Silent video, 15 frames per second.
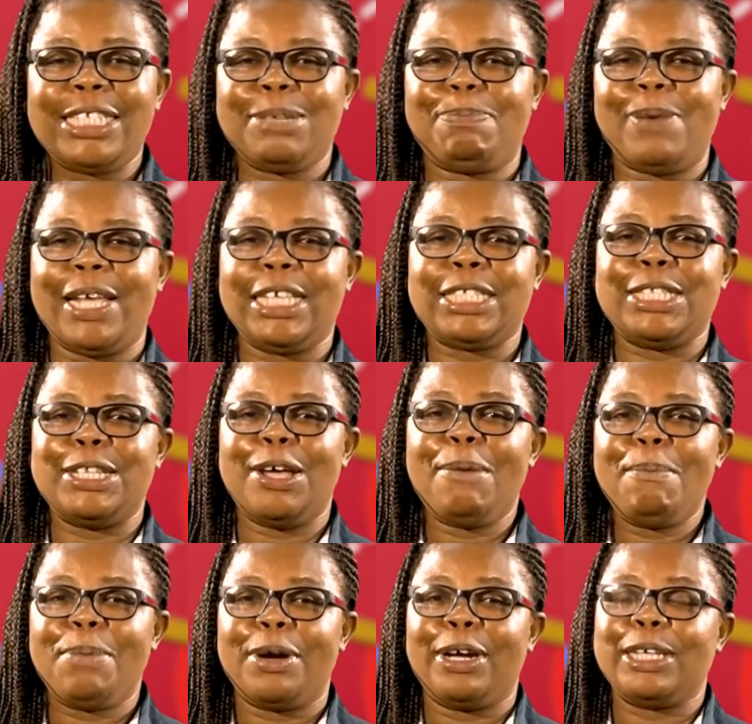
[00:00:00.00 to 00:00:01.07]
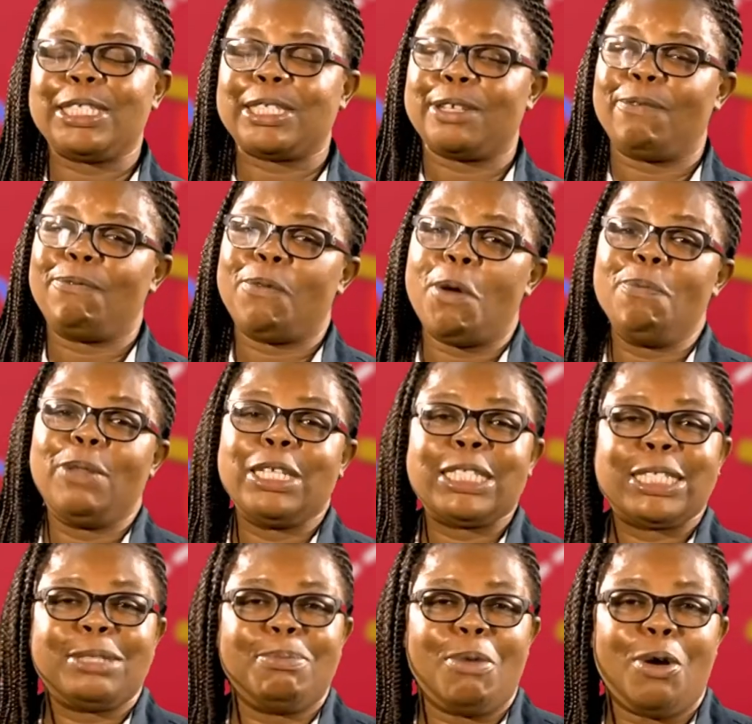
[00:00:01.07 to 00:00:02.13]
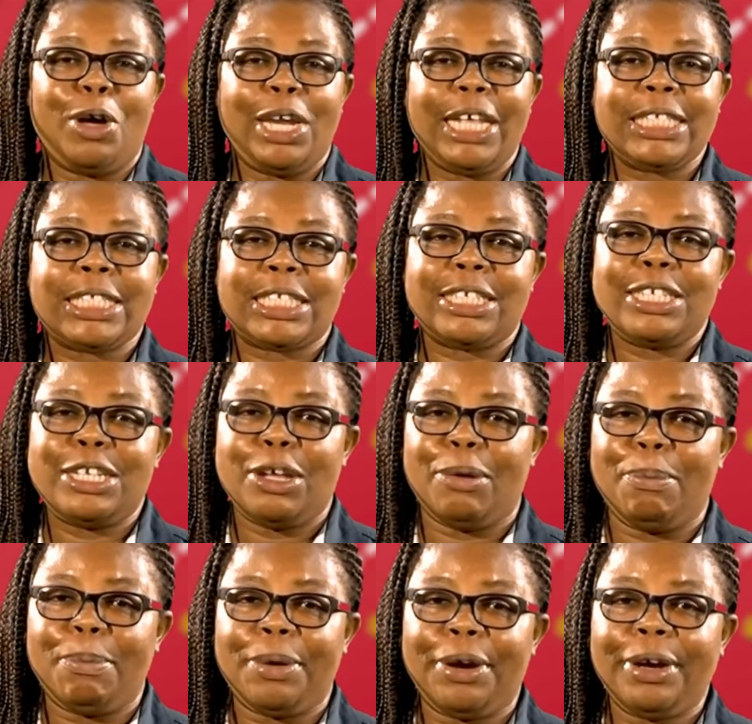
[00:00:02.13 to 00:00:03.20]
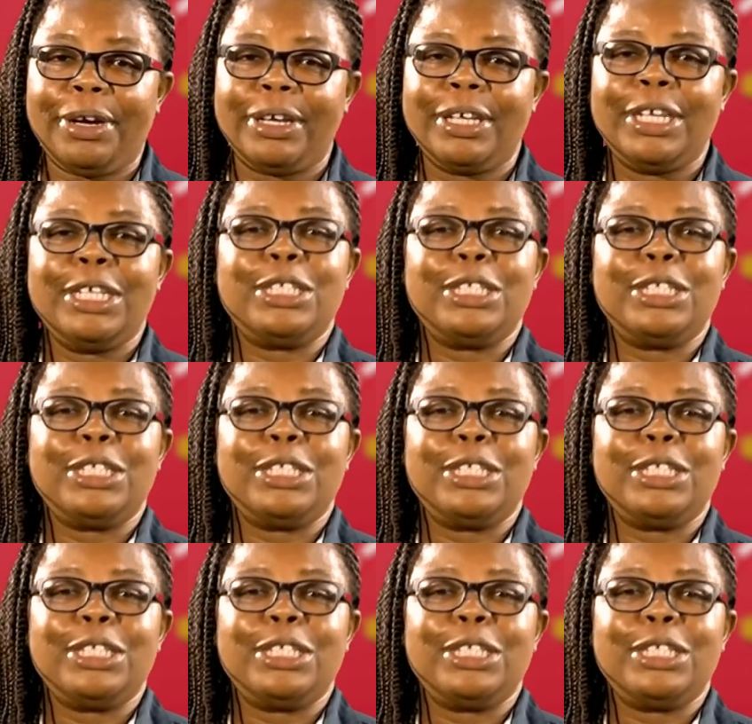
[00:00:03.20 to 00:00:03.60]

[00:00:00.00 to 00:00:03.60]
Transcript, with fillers: to place numbers from the smallest number